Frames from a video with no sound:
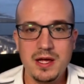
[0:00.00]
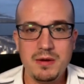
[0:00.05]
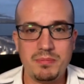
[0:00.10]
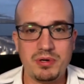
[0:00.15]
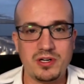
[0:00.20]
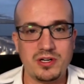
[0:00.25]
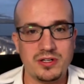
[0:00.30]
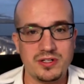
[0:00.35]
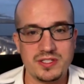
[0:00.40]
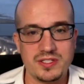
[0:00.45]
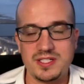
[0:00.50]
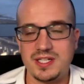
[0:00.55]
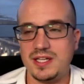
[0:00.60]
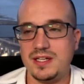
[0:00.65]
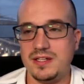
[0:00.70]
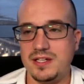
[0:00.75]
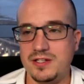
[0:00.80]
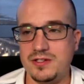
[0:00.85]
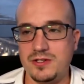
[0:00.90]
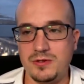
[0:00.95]
because they
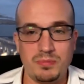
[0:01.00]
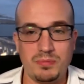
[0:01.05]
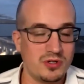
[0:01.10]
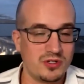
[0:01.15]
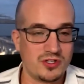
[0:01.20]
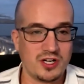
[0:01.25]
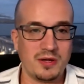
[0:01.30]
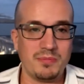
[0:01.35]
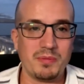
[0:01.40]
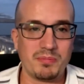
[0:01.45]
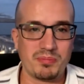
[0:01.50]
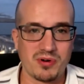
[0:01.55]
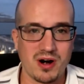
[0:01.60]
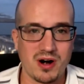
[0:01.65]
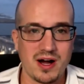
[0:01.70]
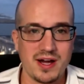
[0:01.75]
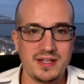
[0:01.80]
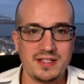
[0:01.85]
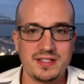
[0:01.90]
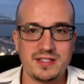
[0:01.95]
need to push up the
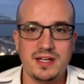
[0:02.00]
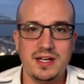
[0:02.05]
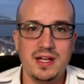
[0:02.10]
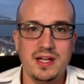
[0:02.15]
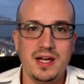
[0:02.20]
price,